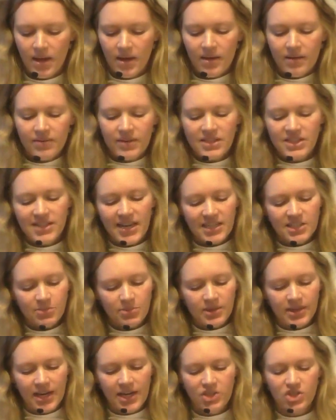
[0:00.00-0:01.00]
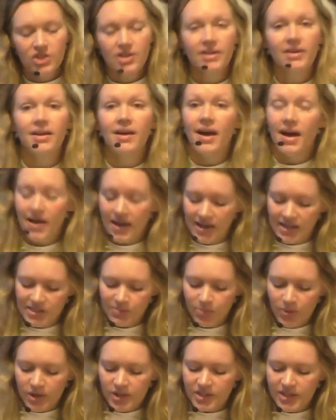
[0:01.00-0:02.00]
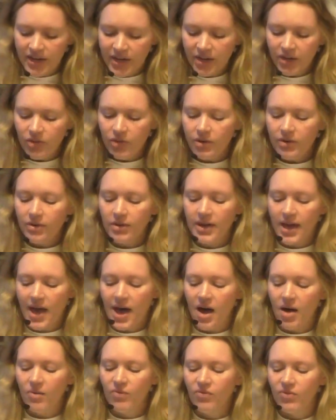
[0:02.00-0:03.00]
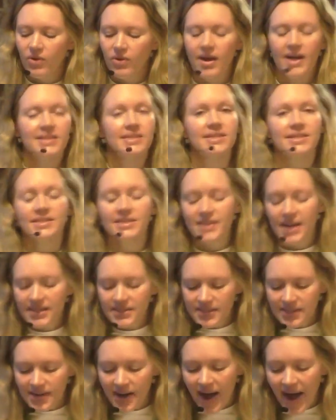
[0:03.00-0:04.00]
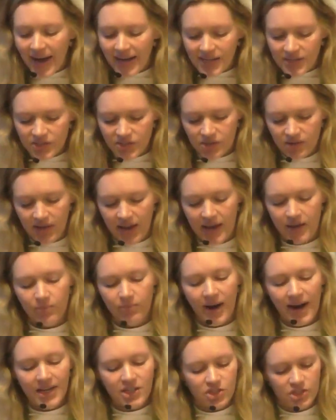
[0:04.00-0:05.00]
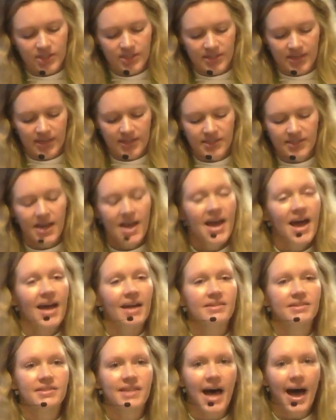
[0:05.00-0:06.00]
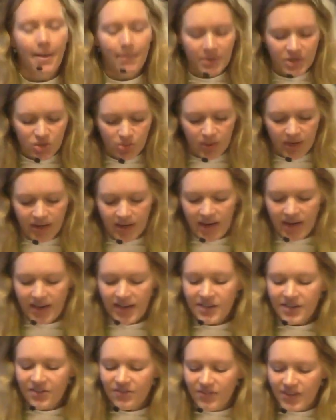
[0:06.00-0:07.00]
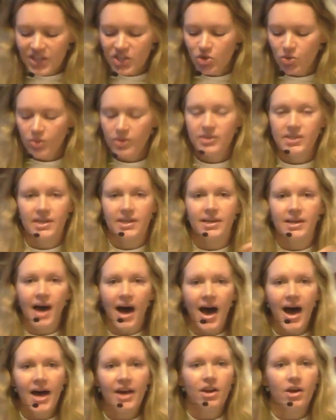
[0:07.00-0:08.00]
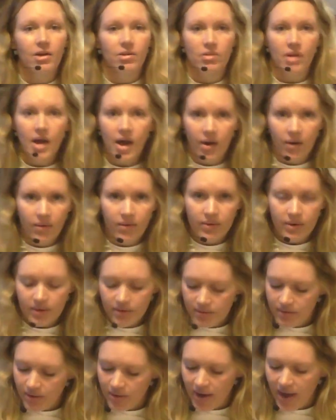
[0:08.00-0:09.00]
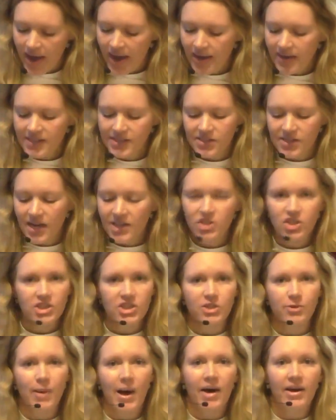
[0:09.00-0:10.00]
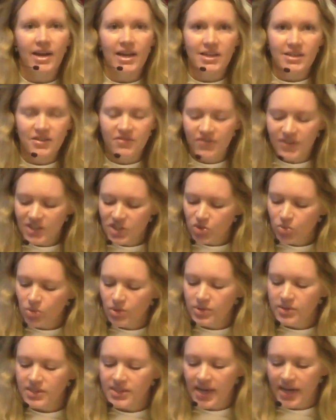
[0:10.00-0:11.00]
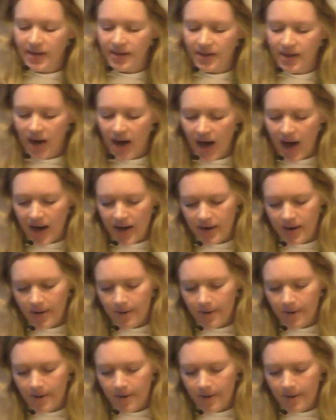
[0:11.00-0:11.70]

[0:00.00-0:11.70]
This explanation is particularly helpful as it doesn't isolate righteousness as that between individuals and God alone, okay? It's not just about individuals and God.